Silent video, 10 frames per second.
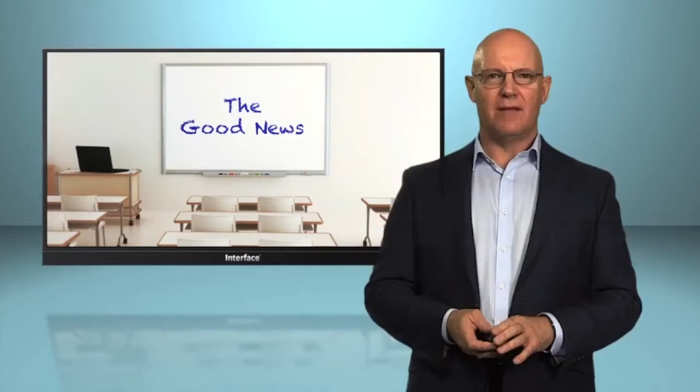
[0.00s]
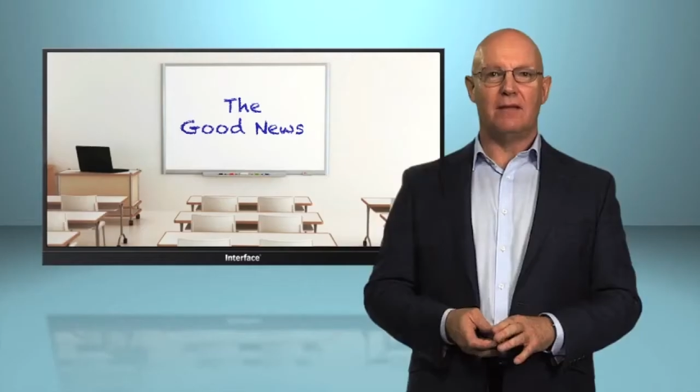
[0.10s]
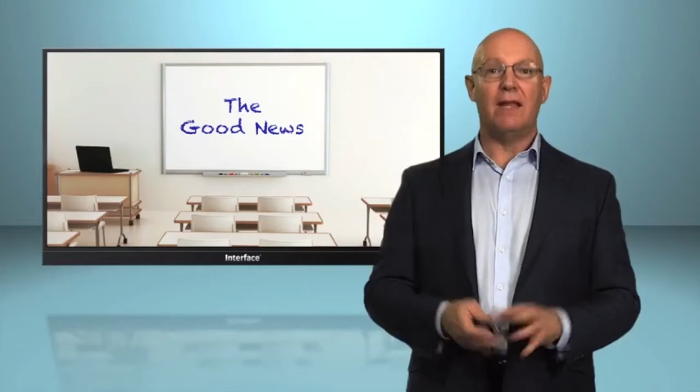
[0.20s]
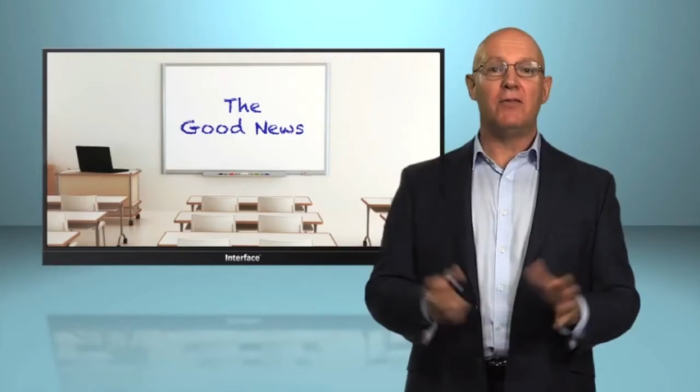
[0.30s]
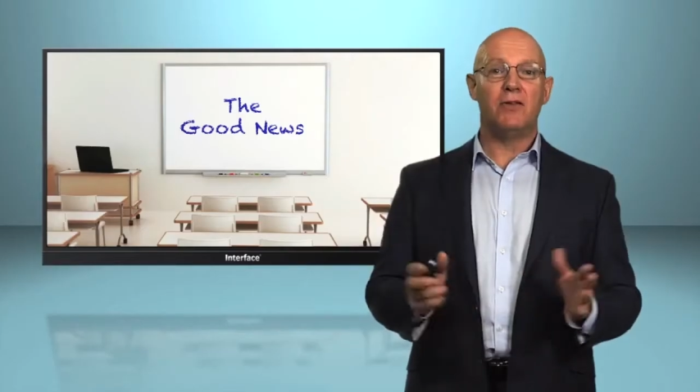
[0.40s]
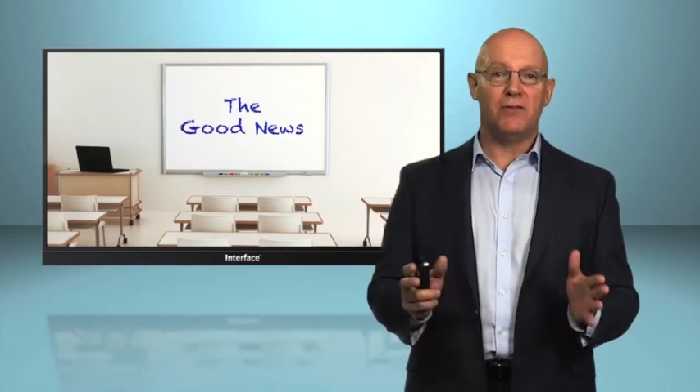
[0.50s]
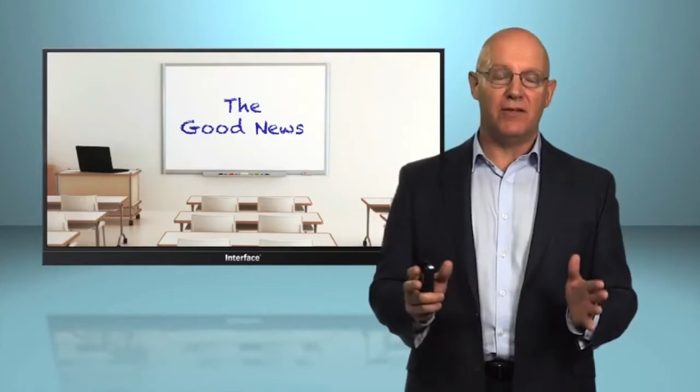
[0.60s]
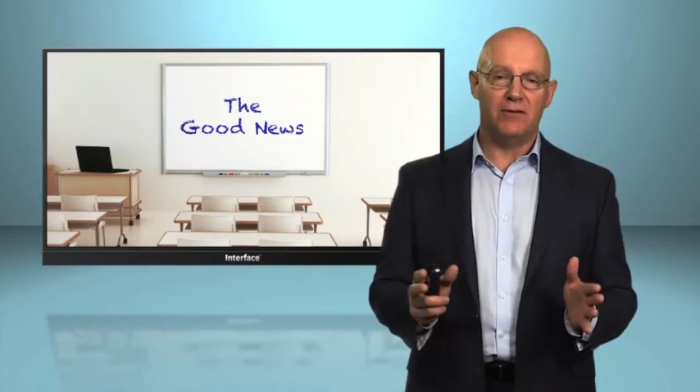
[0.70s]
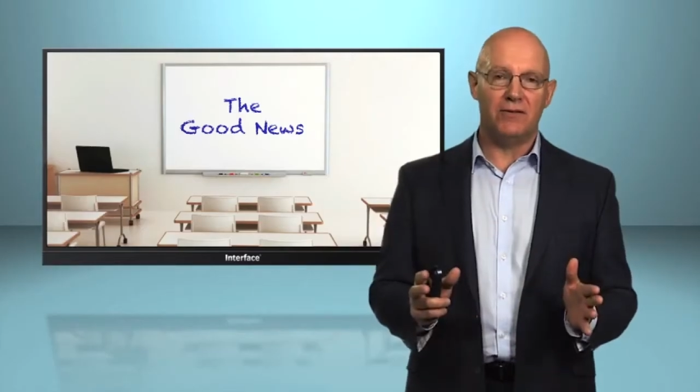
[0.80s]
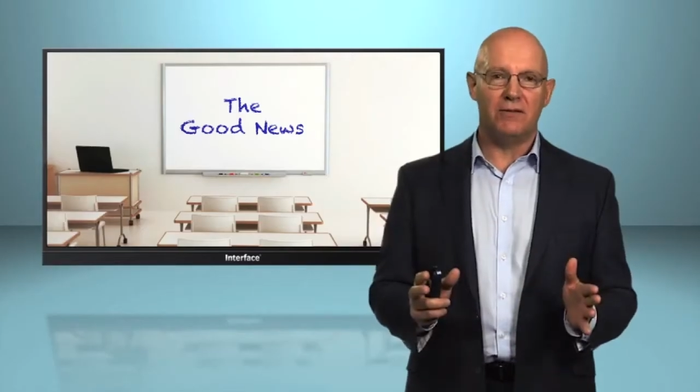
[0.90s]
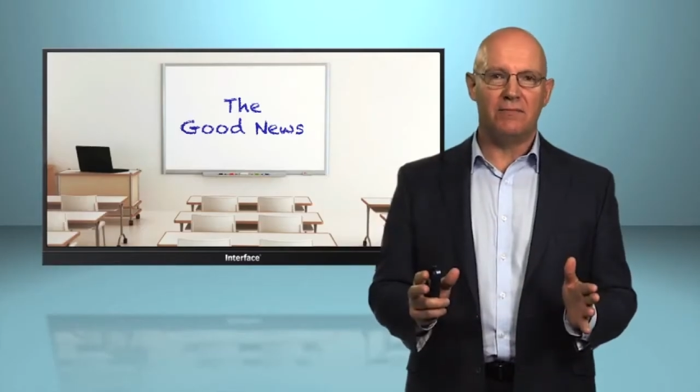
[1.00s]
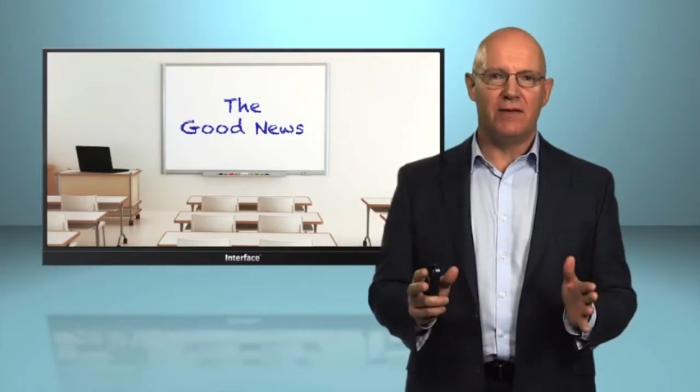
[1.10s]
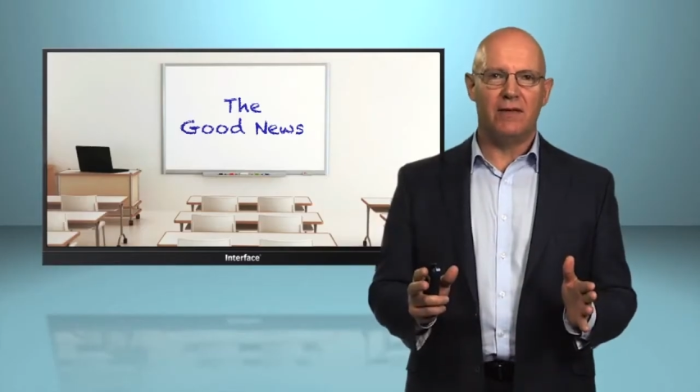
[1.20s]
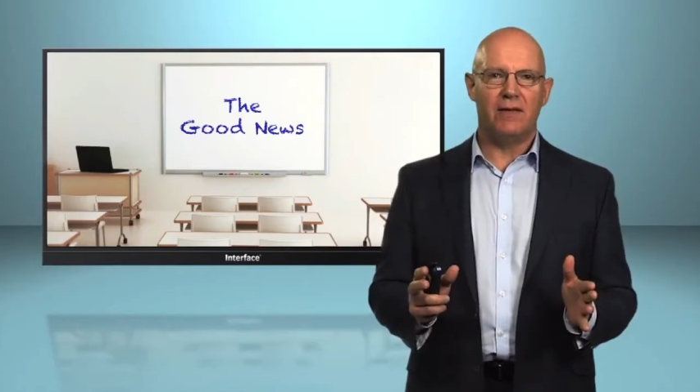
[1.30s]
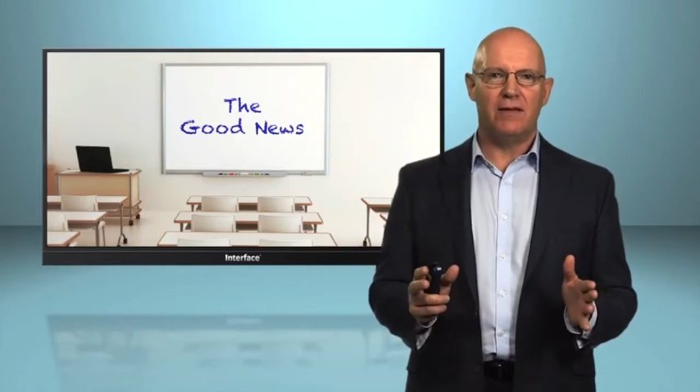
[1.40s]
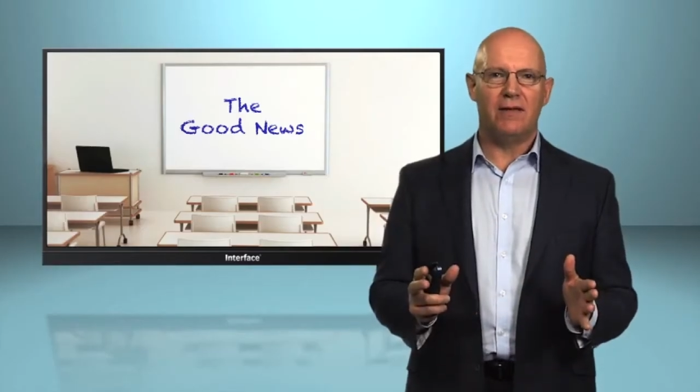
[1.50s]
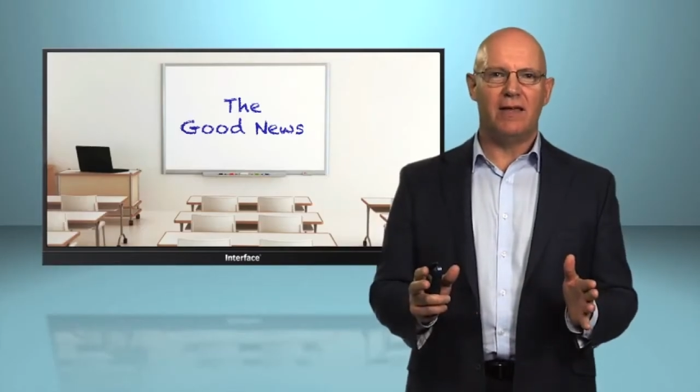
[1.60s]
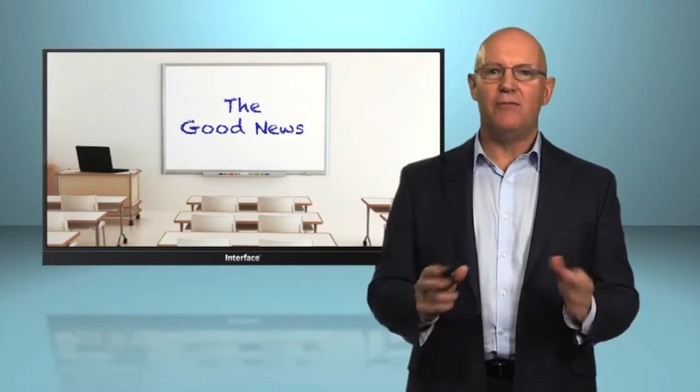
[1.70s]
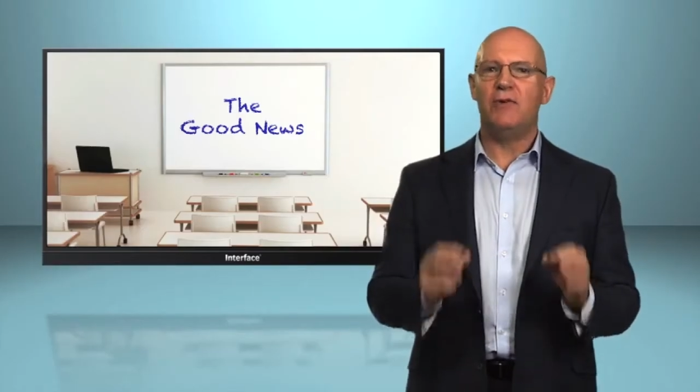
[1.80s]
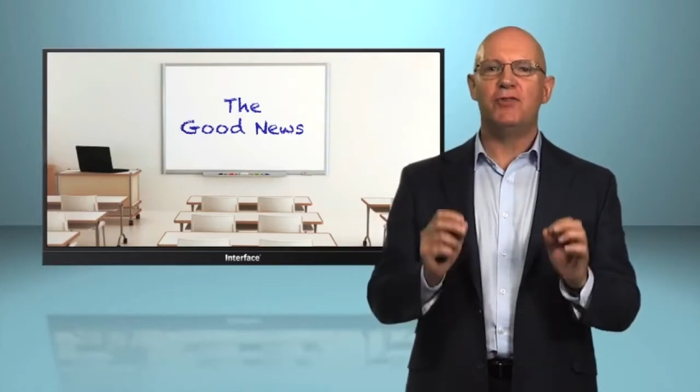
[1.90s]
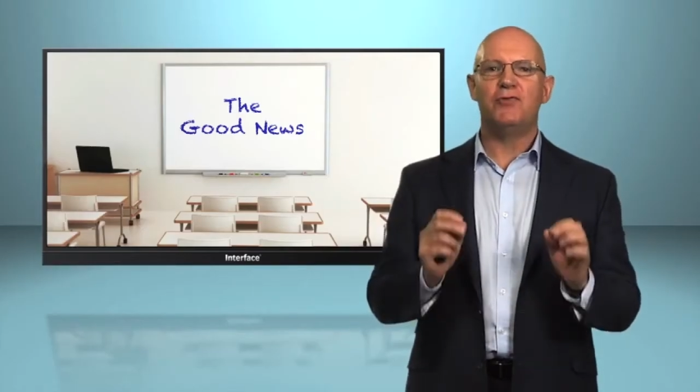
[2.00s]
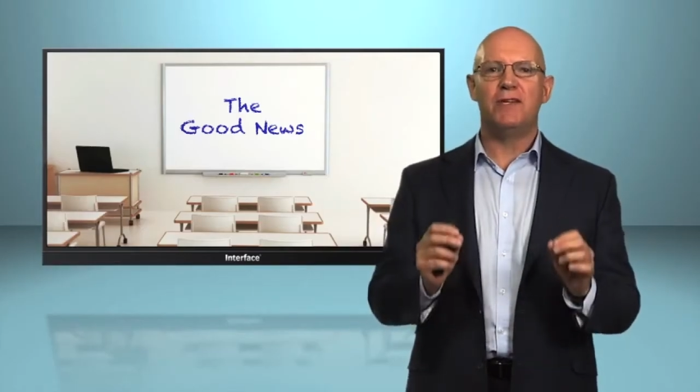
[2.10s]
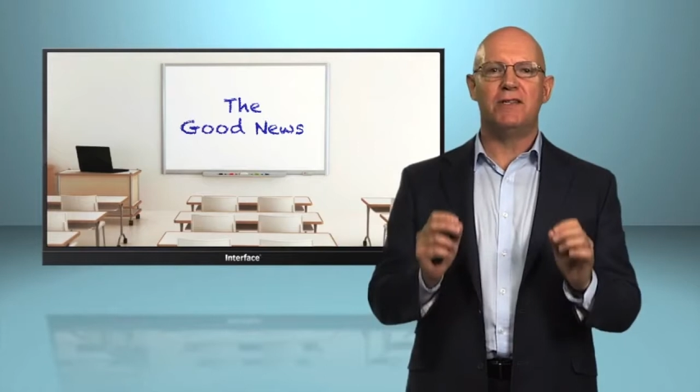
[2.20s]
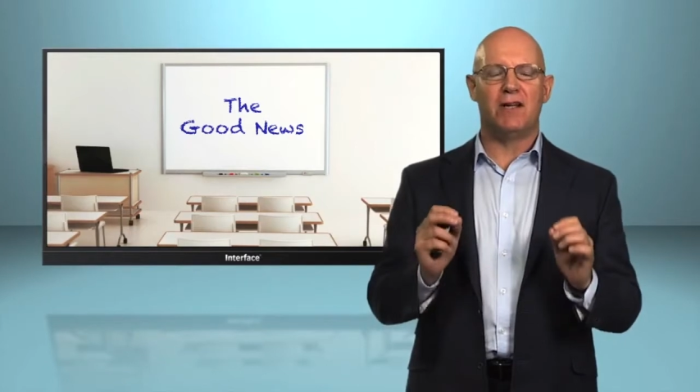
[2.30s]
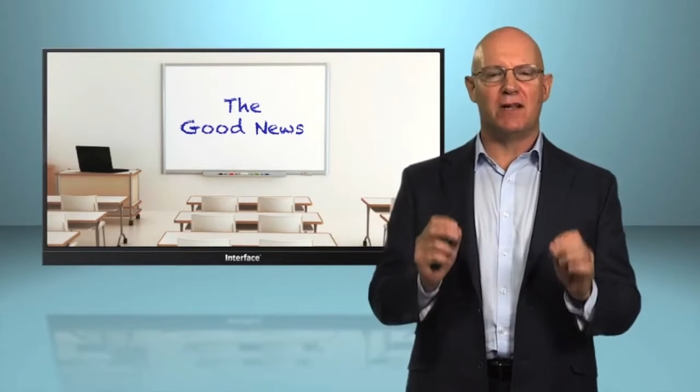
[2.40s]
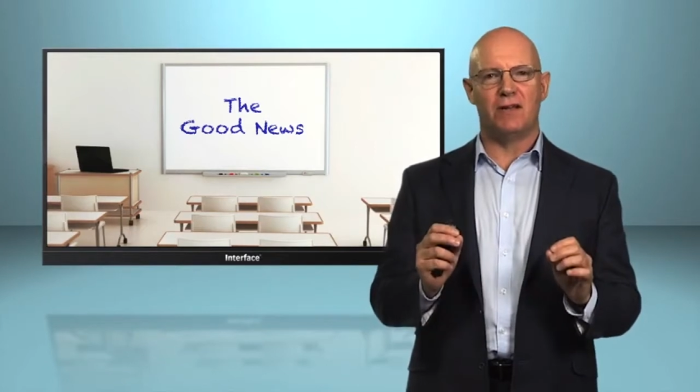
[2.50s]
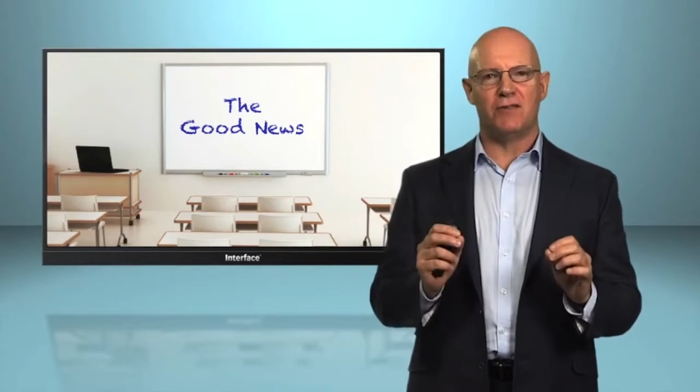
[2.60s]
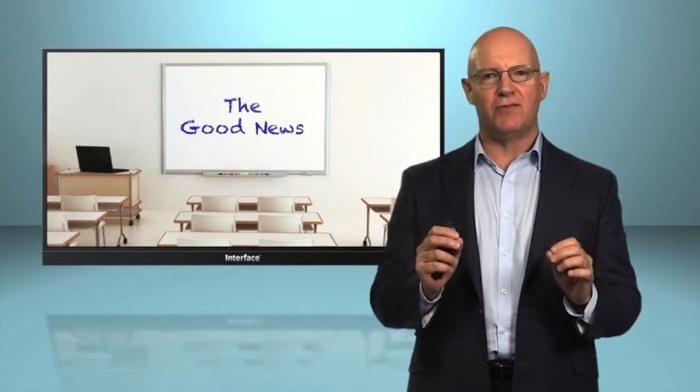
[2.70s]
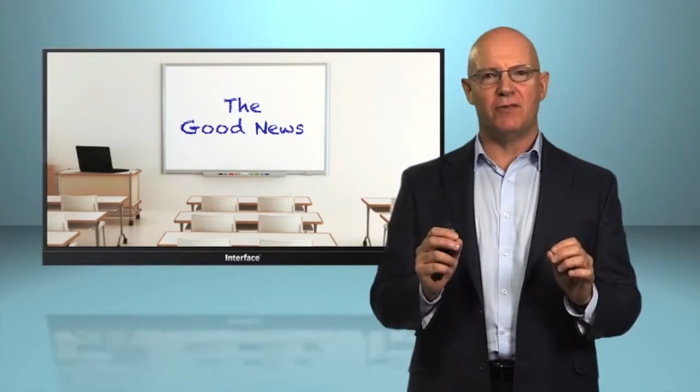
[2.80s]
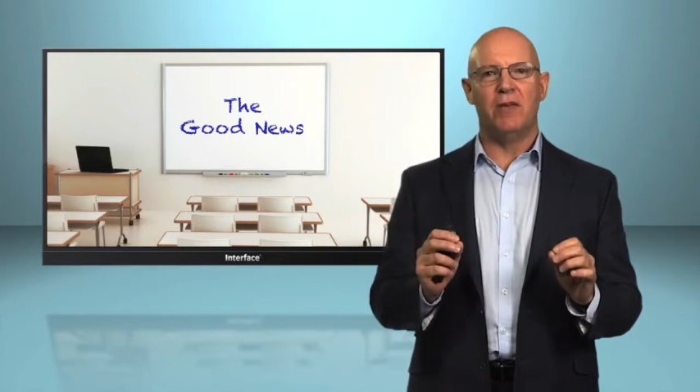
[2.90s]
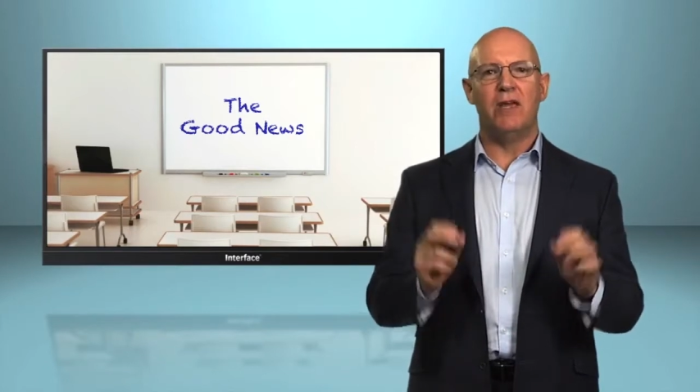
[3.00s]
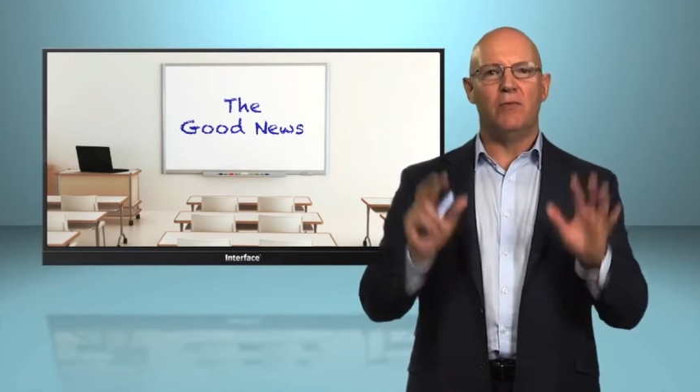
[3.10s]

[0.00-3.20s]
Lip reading: Now the good news. If we treat a classroom,